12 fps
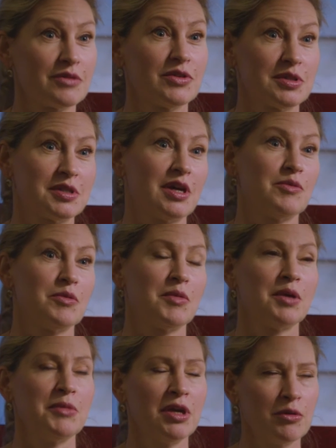of this album.
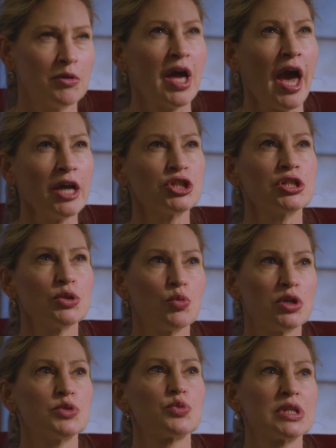It actually
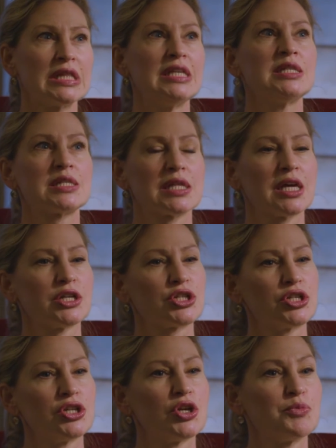was released
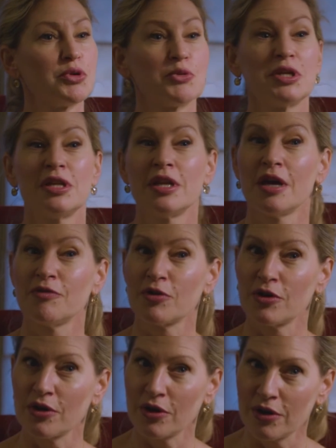last year, but we
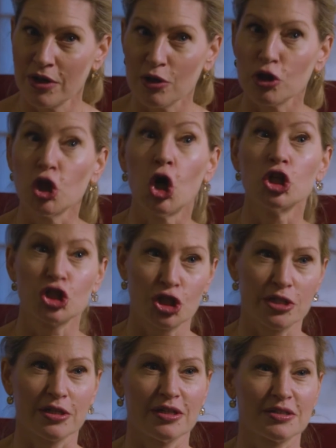never
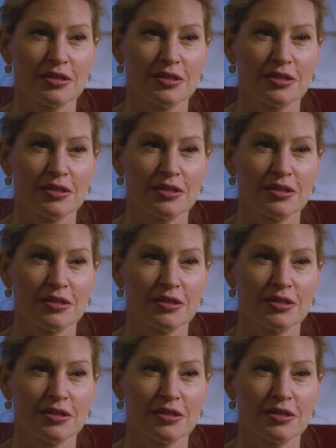launched it.